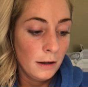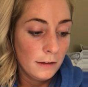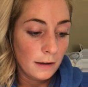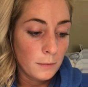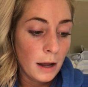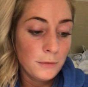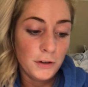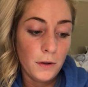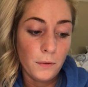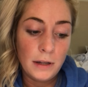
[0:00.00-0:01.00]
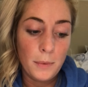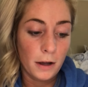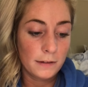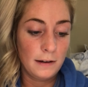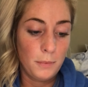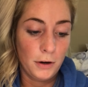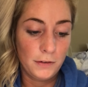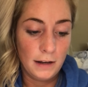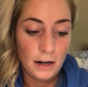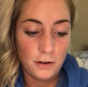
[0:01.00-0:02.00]
Sometimes you're the only positive
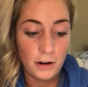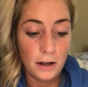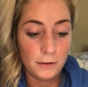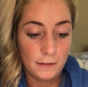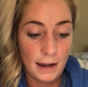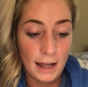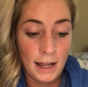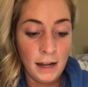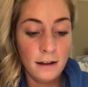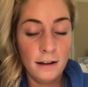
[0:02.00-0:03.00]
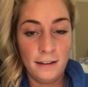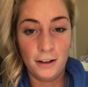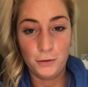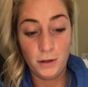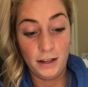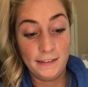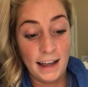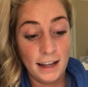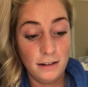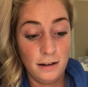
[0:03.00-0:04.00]
person in a child's day, and that's really
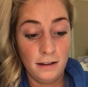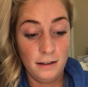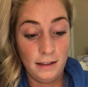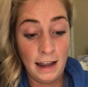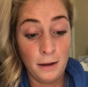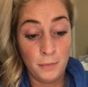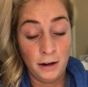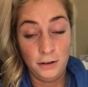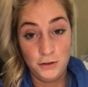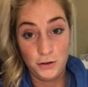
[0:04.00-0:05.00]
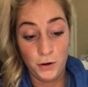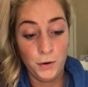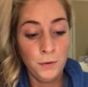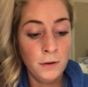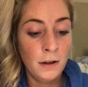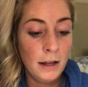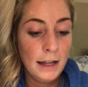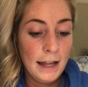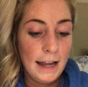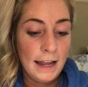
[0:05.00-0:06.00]
sad to think, but it's true,
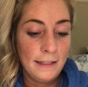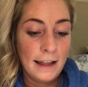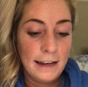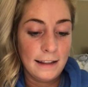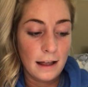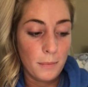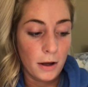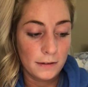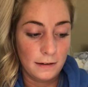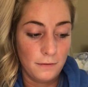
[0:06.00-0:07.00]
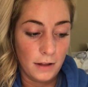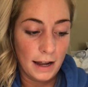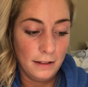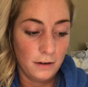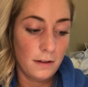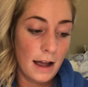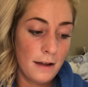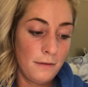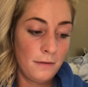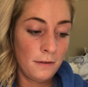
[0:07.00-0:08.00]
and they need that positive light in their
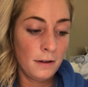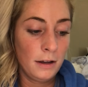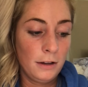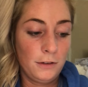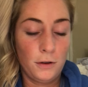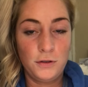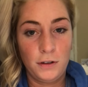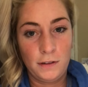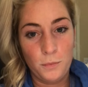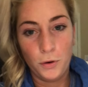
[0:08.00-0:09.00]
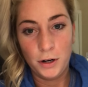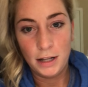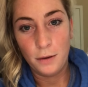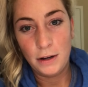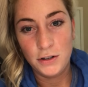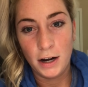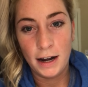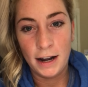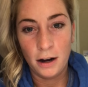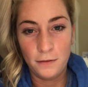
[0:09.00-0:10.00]
life. So it's just important that we
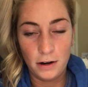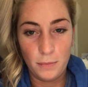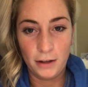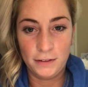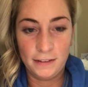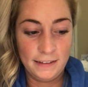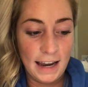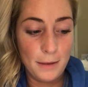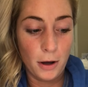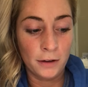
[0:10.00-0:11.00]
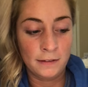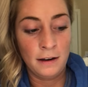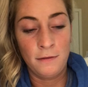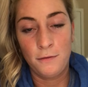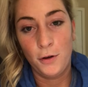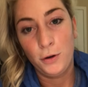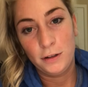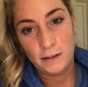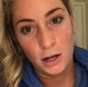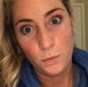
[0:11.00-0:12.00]
try our very best to stay positive and
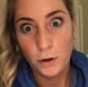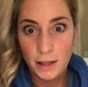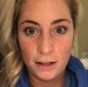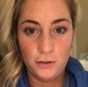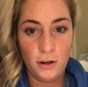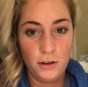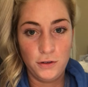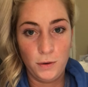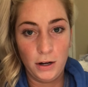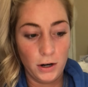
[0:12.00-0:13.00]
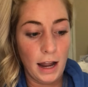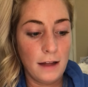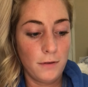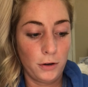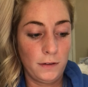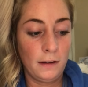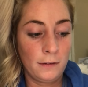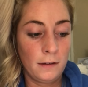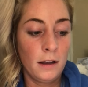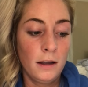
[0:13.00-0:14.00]
focus on what that student's doing great
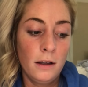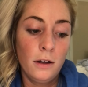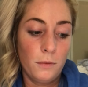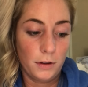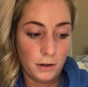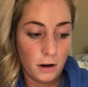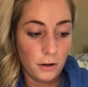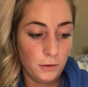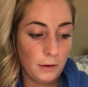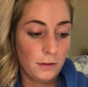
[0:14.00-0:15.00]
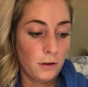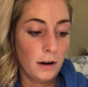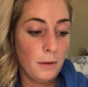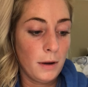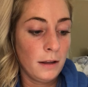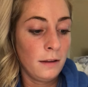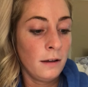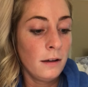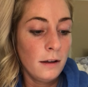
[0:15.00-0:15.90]
versus what they're not doing so great with.